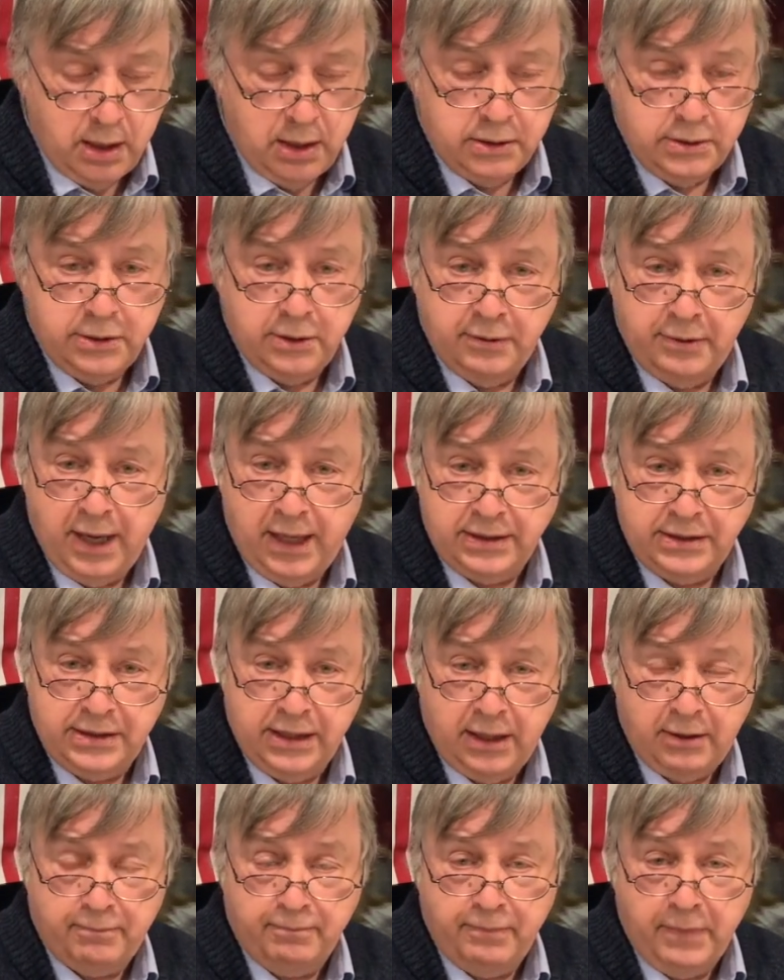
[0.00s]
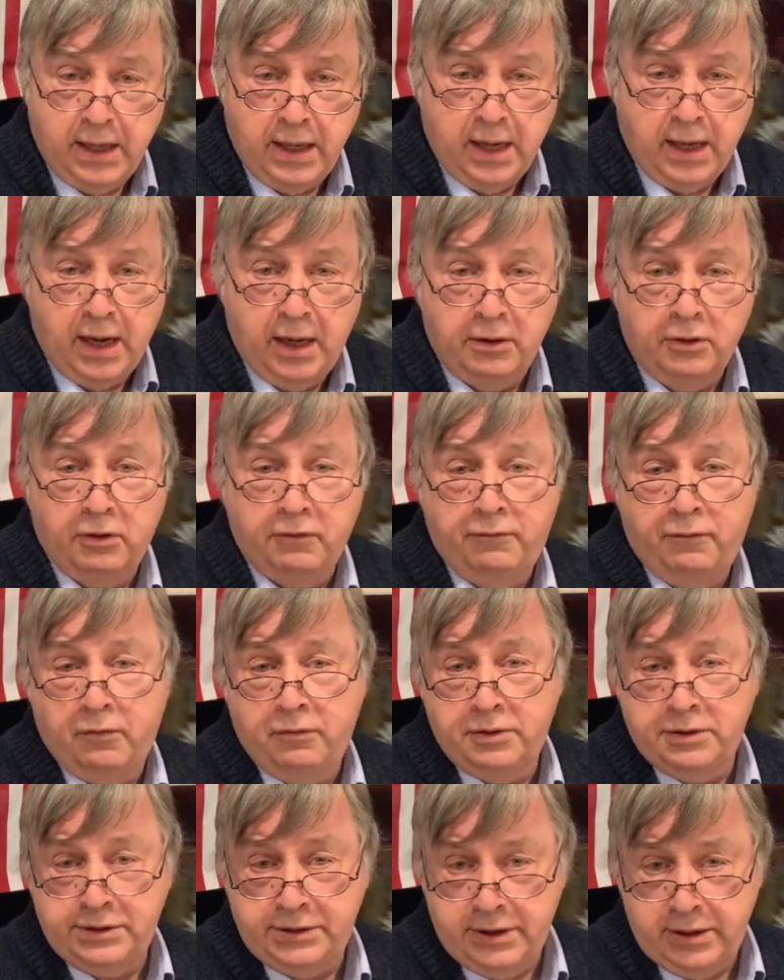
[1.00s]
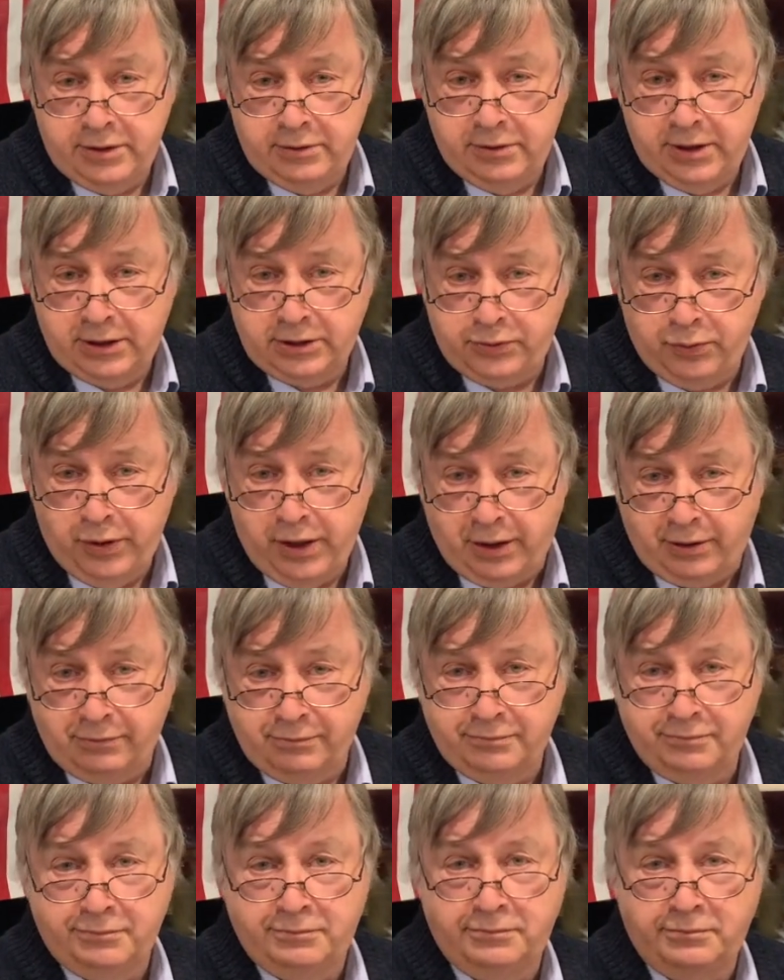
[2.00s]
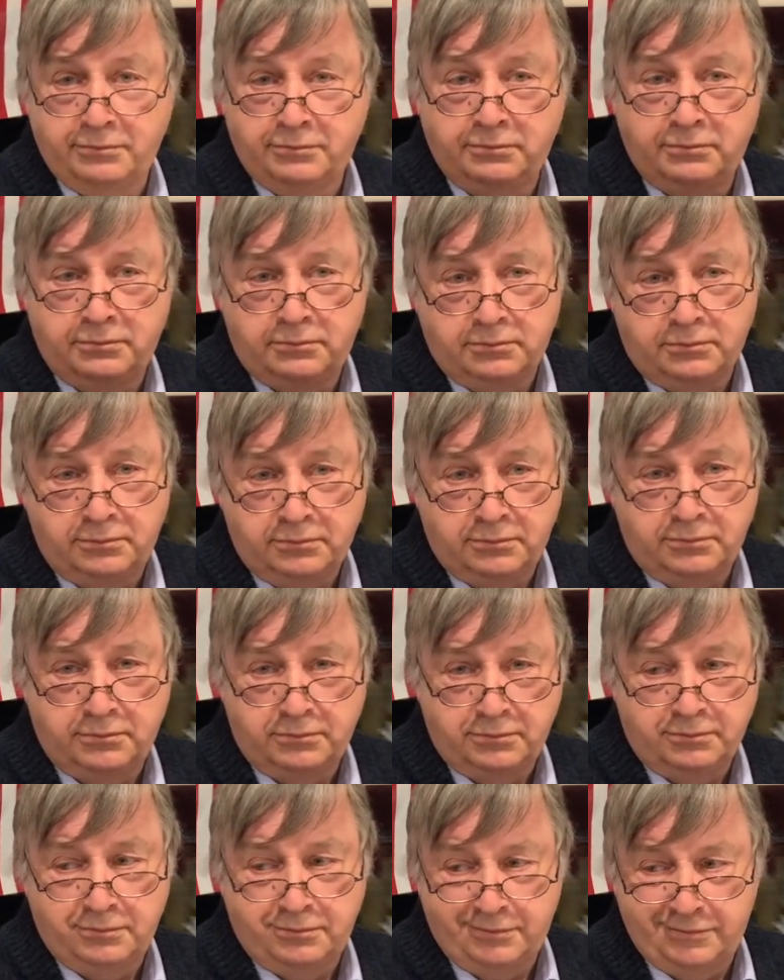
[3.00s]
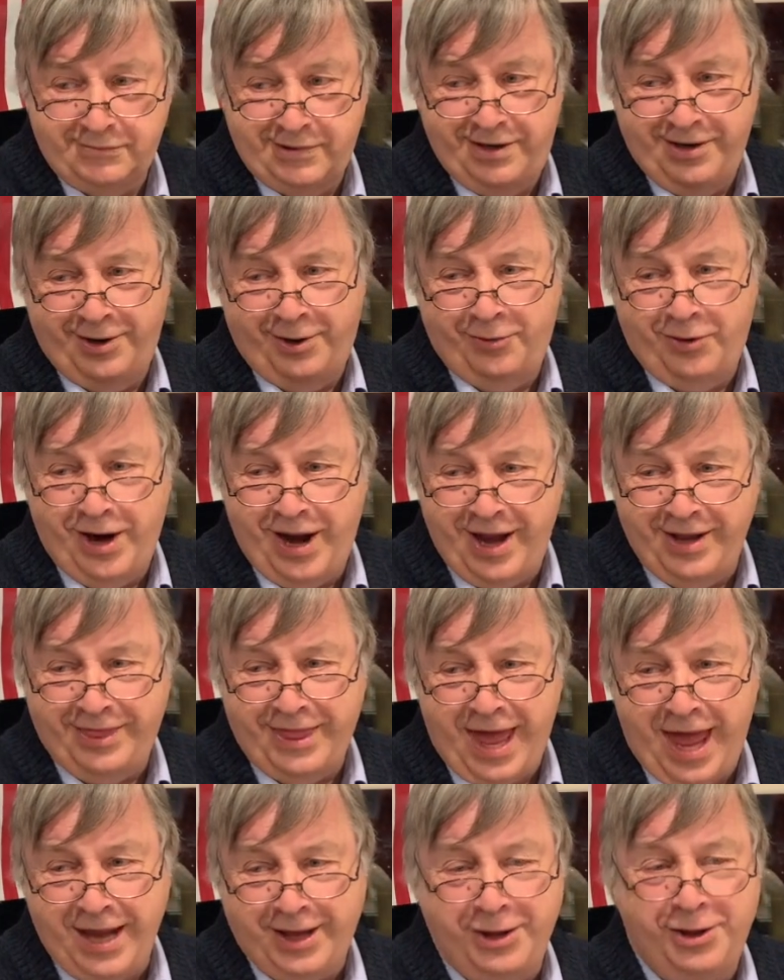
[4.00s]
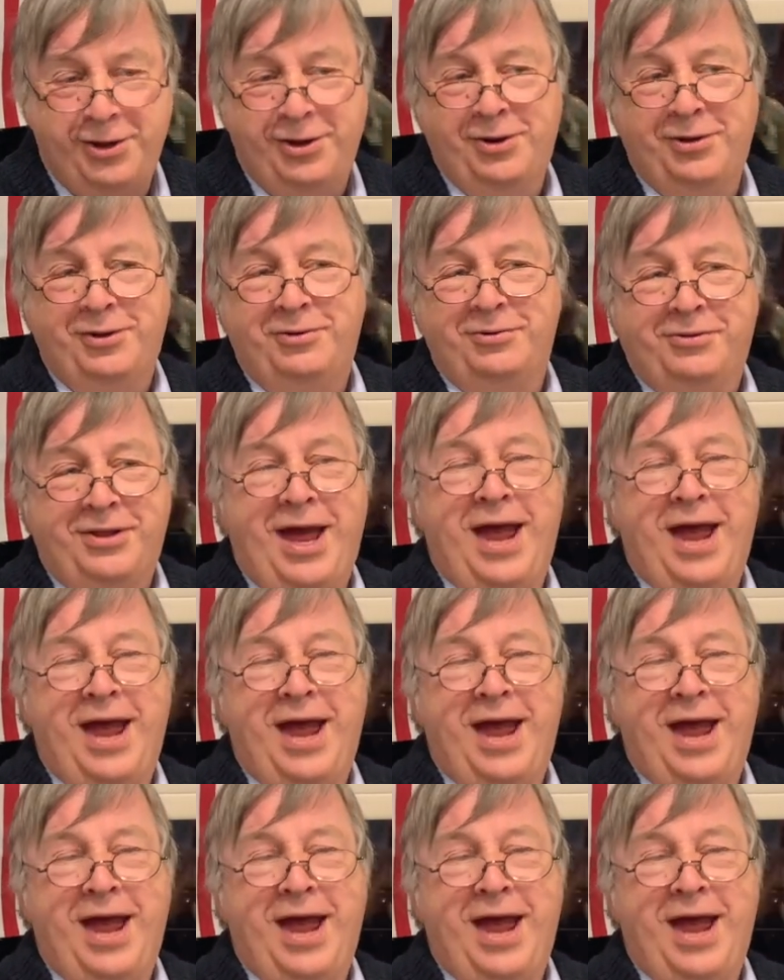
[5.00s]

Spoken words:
So that's it, and I look forward to seeing you next week. All right, thank you.